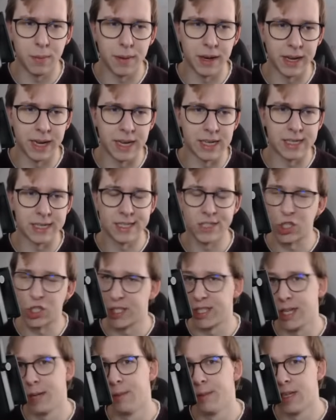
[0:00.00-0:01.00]
But again, it's
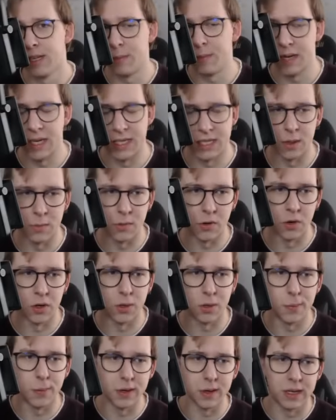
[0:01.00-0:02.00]
just limited meta, so I'm going
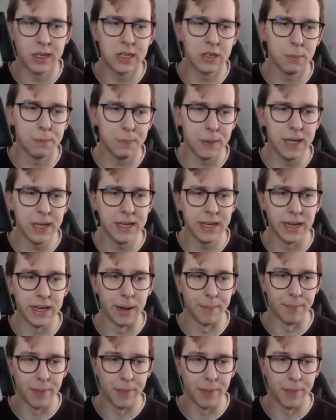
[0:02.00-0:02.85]
to put it into B tier.